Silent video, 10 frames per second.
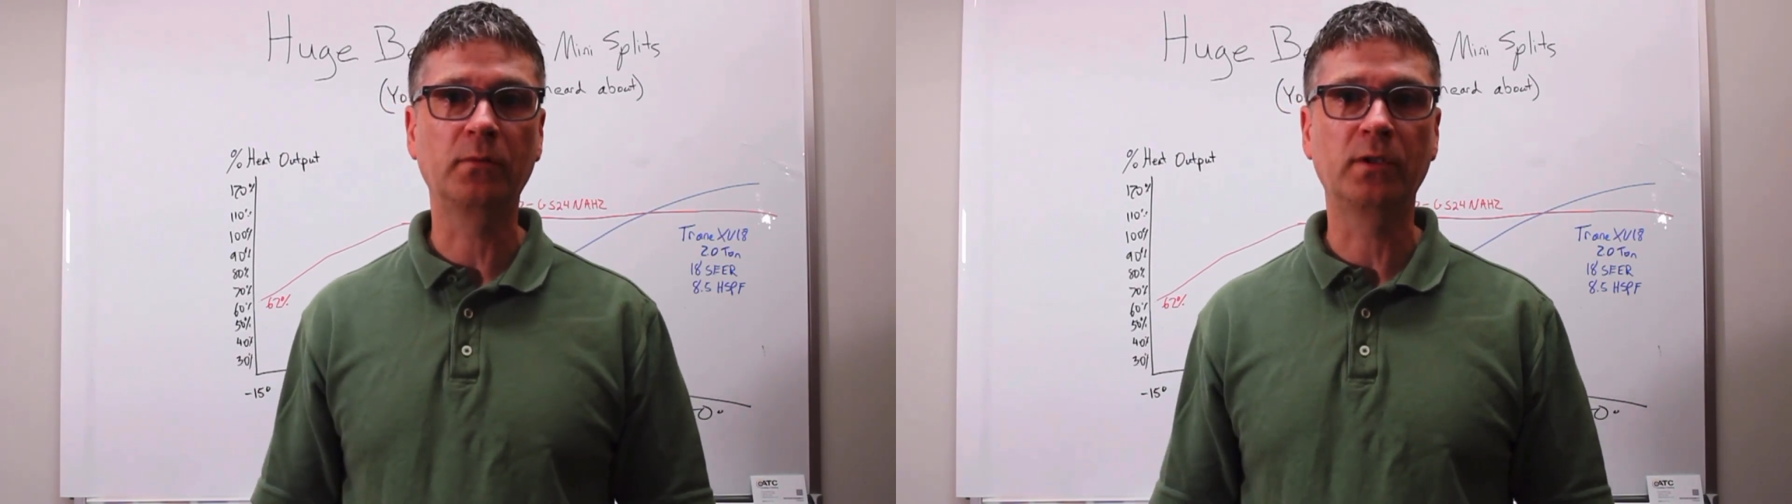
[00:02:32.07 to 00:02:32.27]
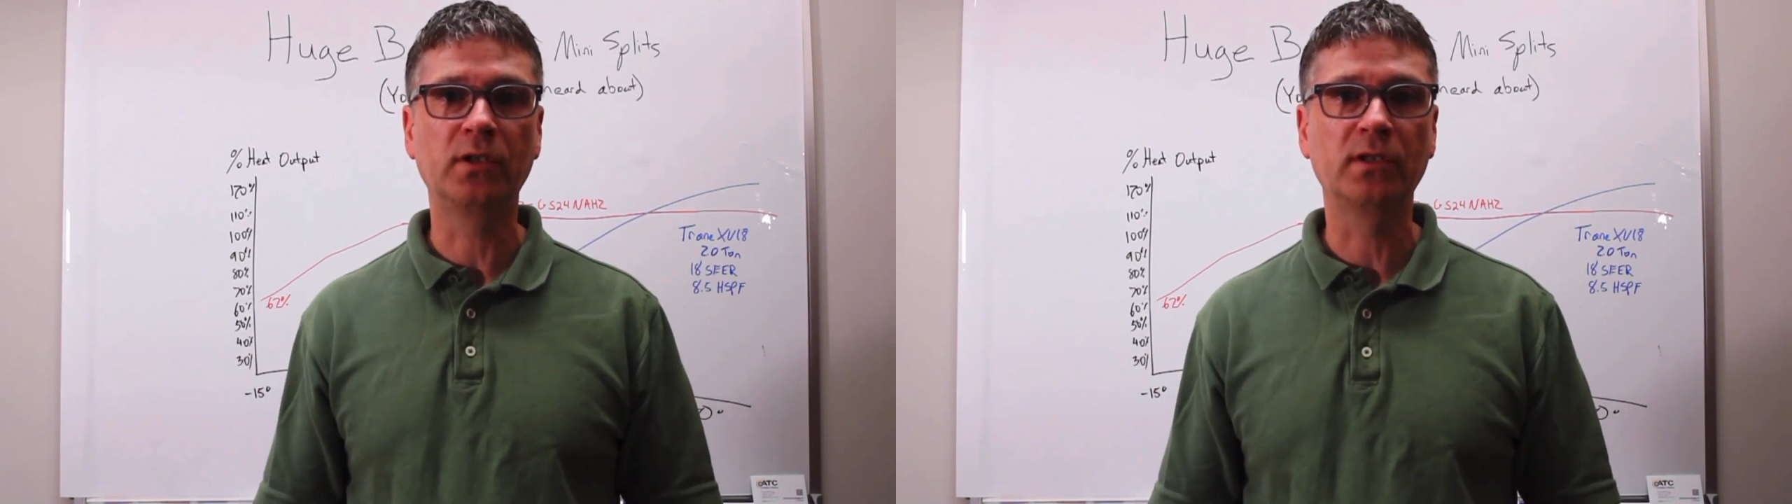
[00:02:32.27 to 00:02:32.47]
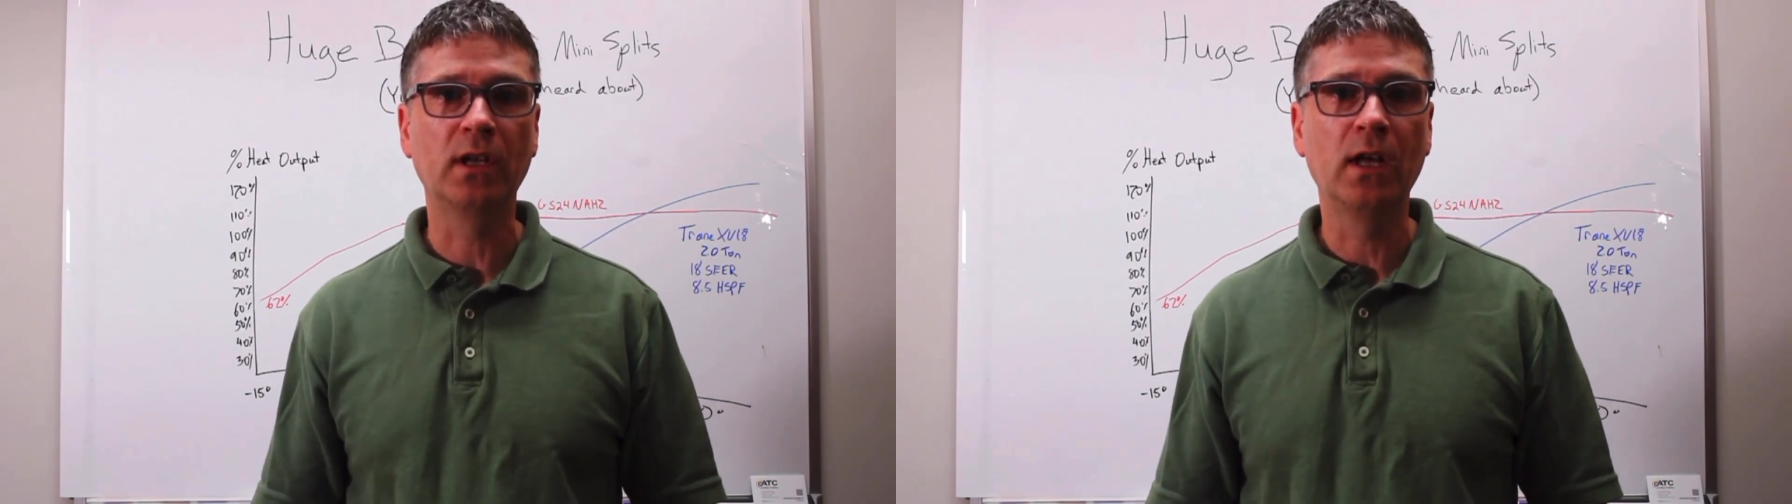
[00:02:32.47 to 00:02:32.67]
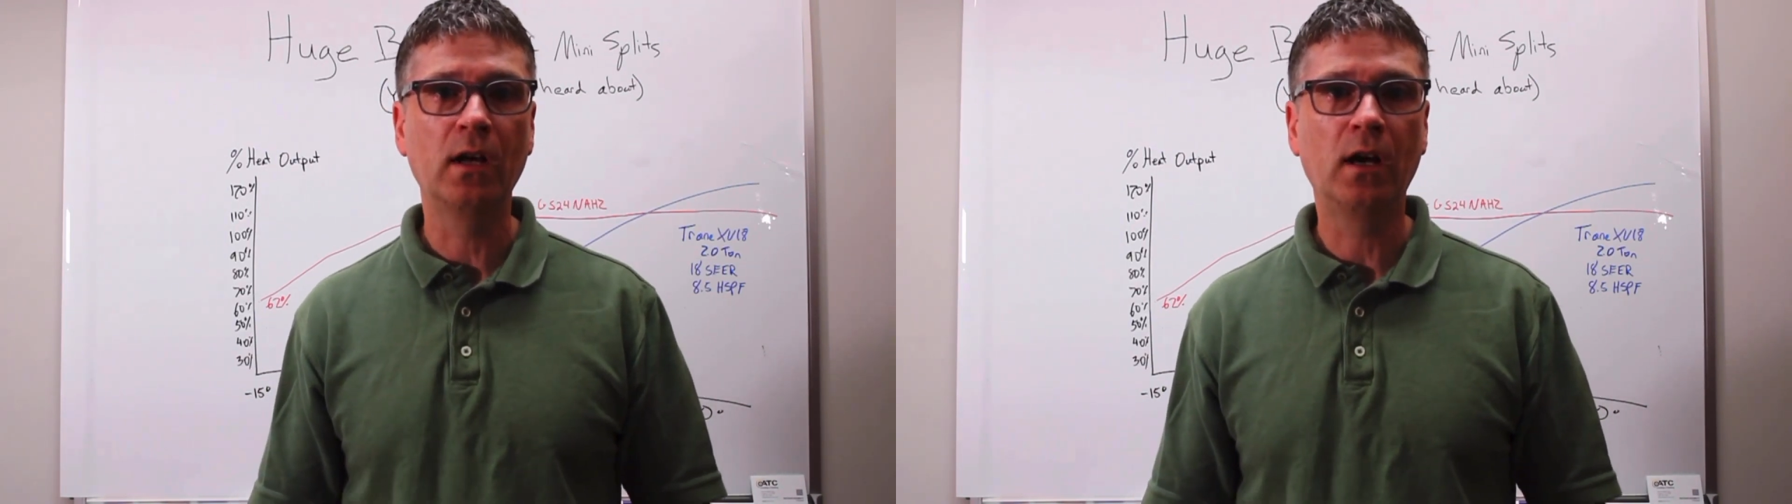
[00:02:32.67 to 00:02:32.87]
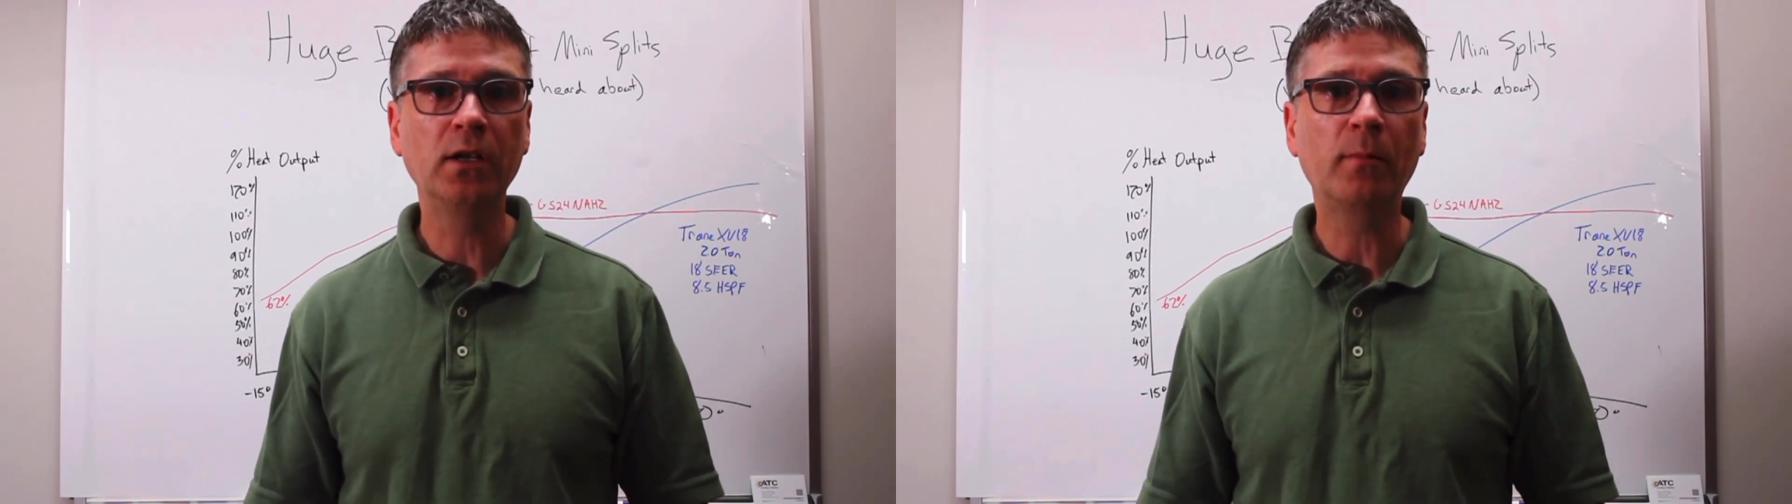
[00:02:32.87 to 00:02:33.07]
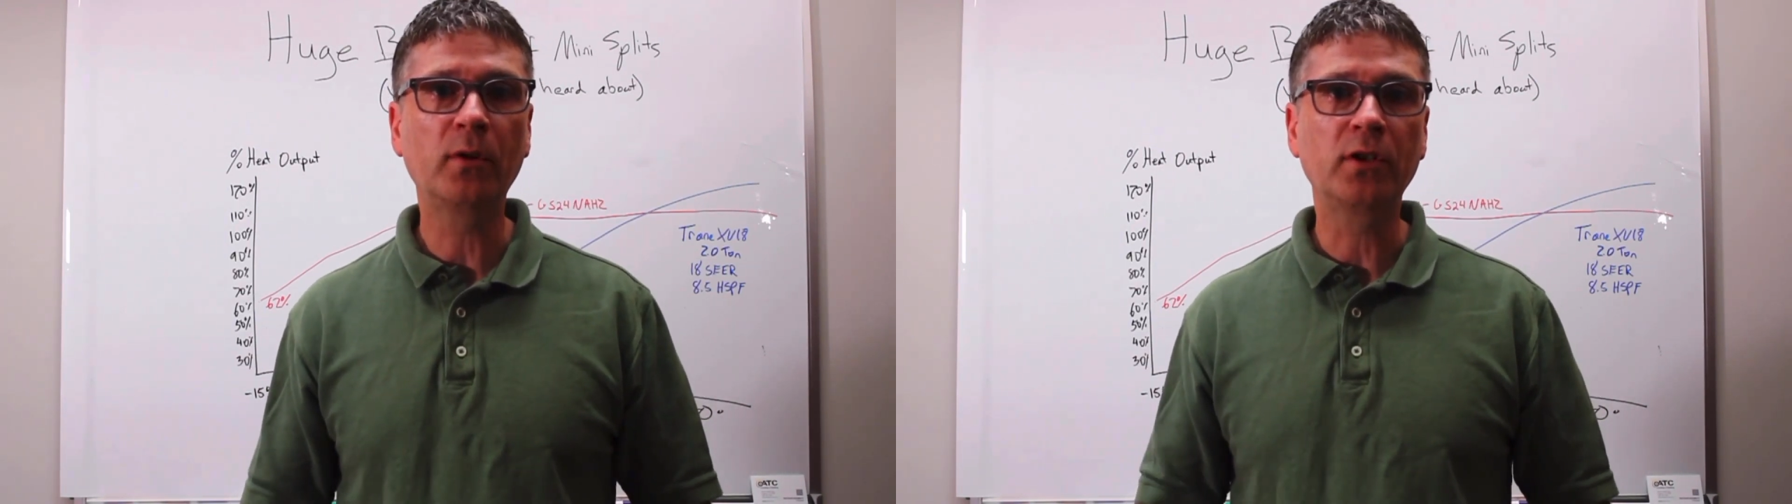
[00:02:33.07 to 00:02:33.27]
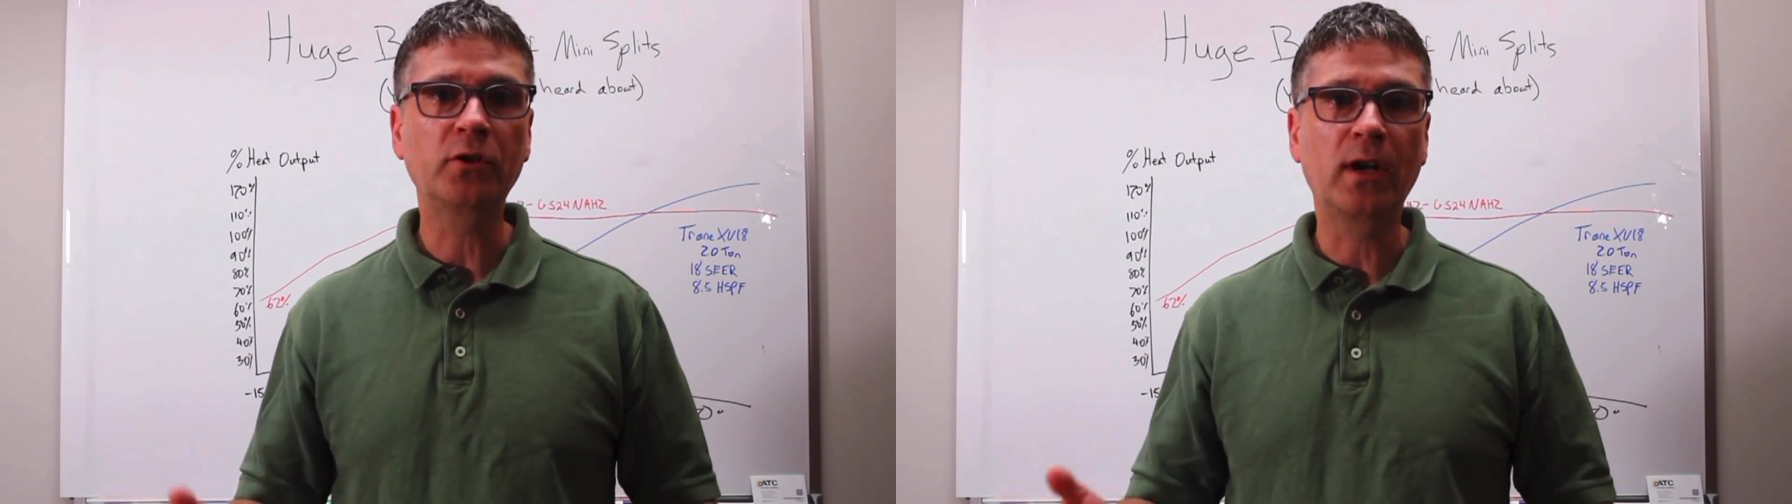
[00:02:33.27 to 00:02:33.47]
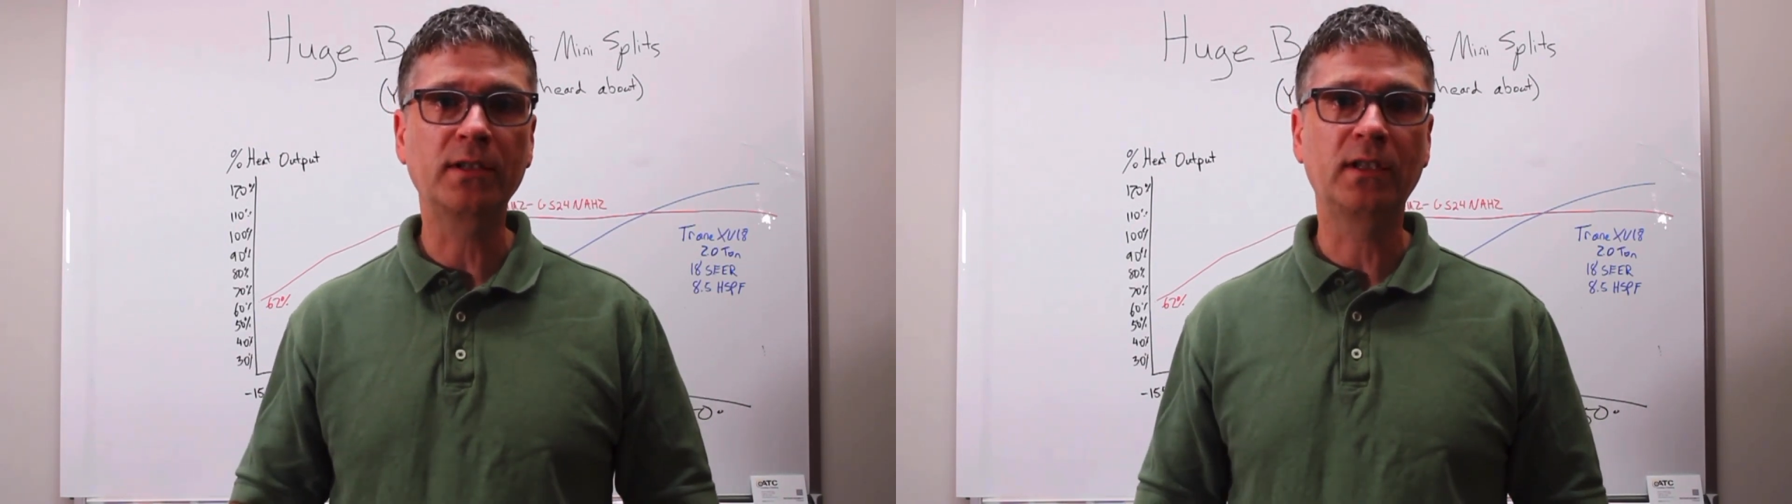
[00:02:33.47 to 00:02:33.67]
which is a number that
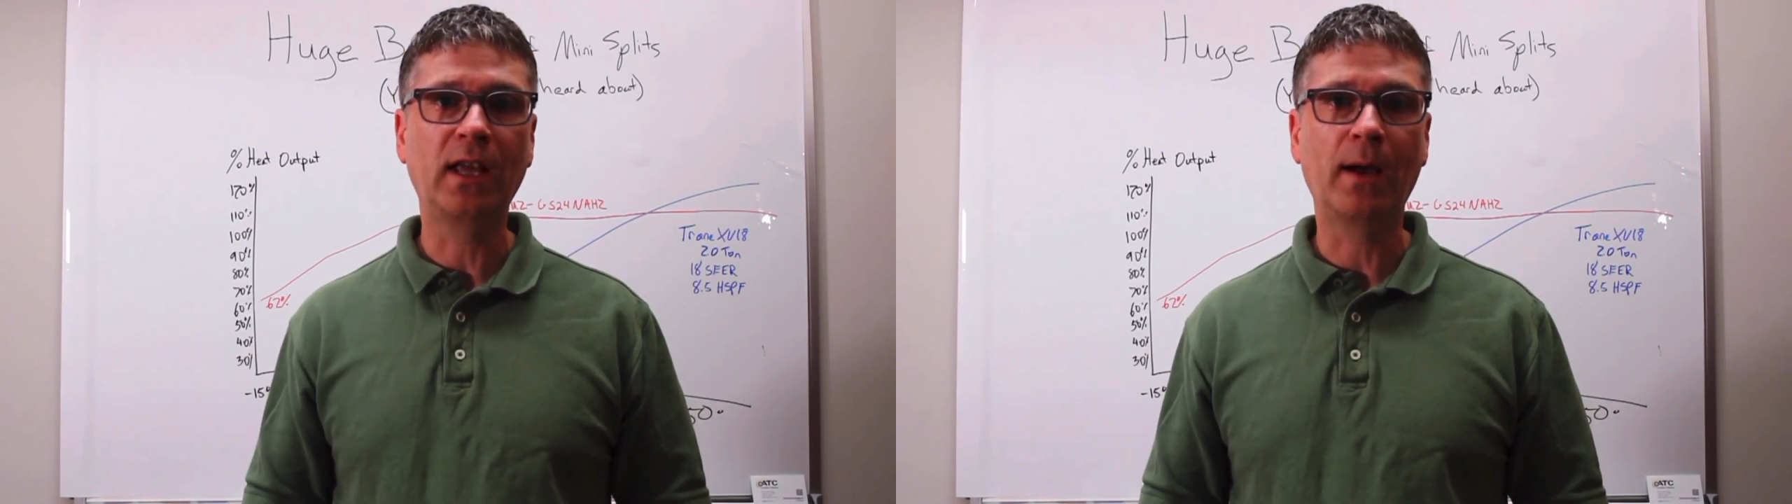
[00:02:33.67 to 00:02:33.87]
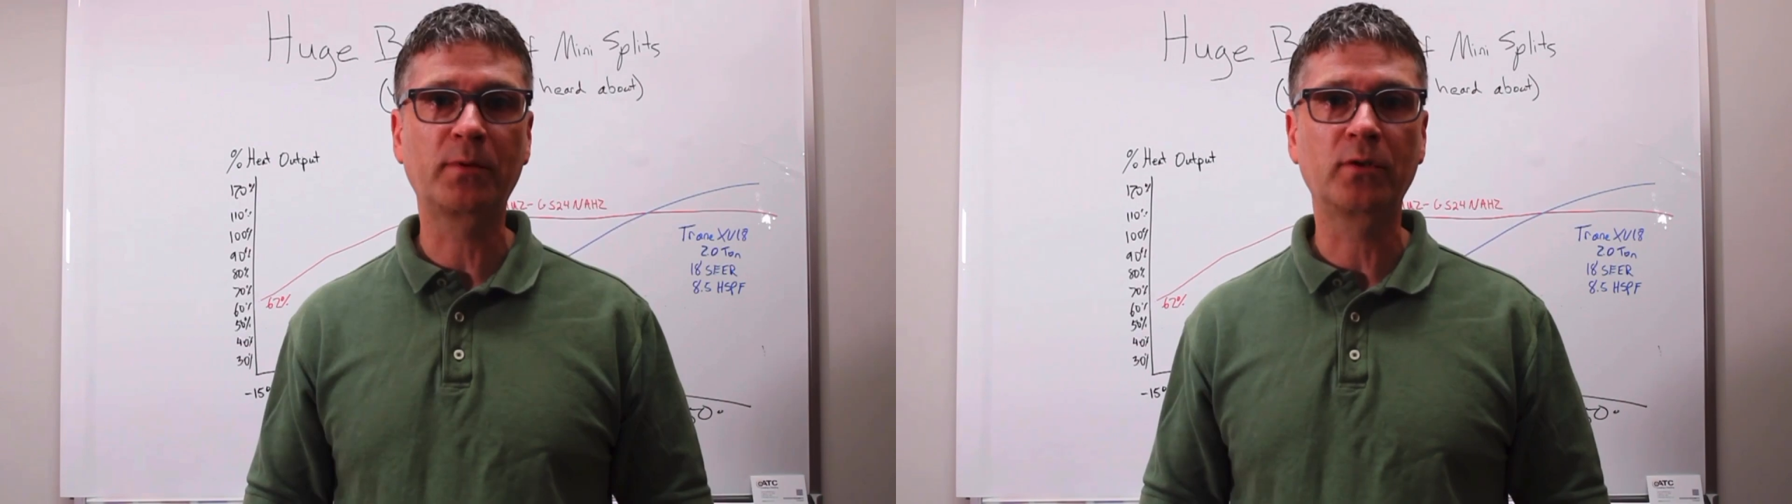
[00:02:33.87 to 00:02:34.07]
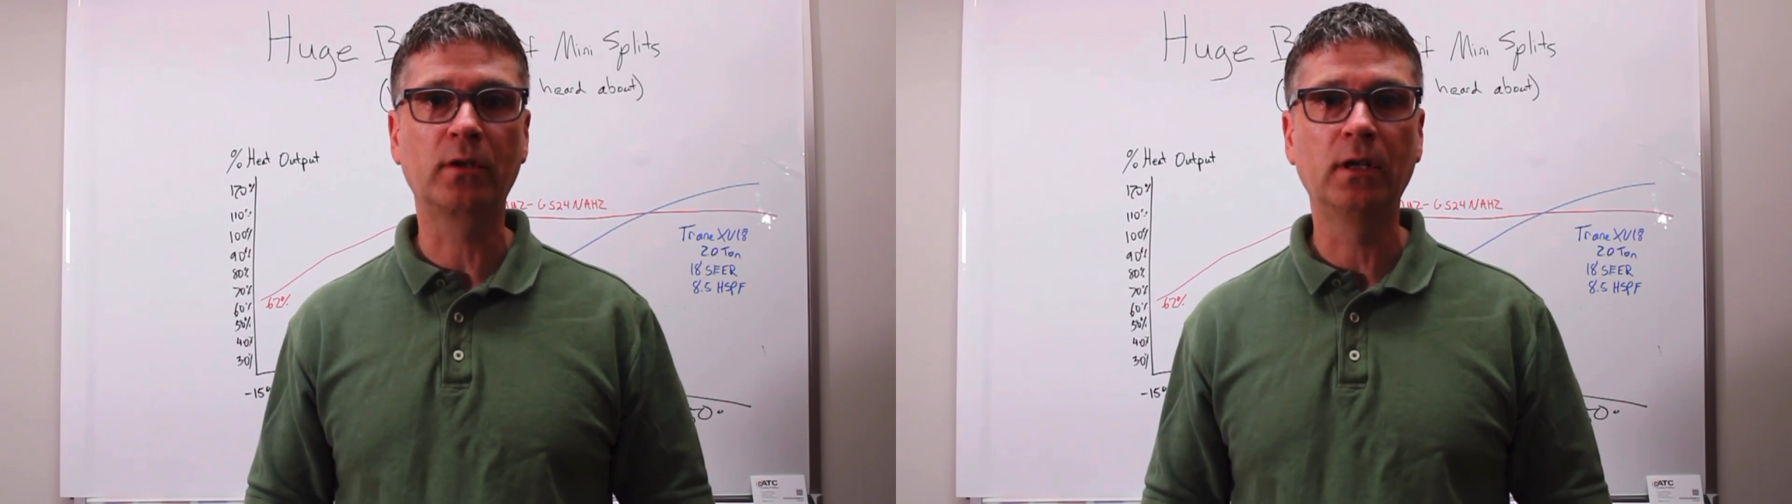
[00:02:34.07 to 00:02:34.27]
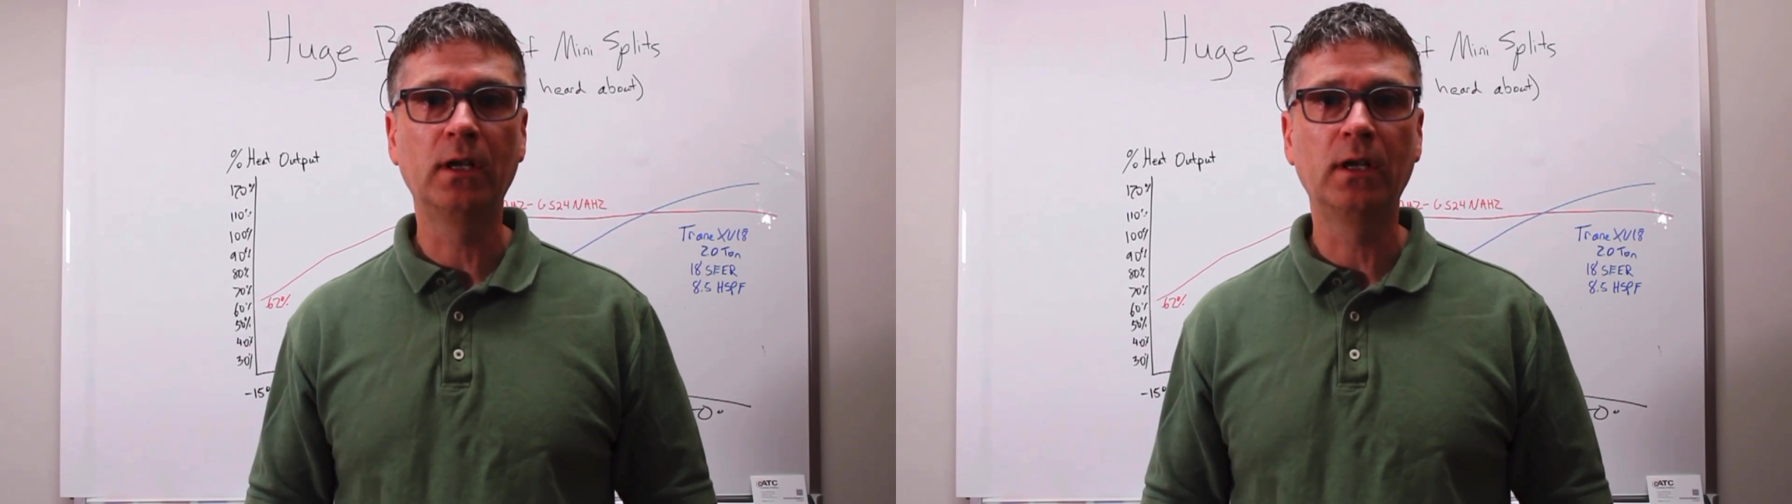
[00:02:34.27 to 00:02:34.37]
tries to capture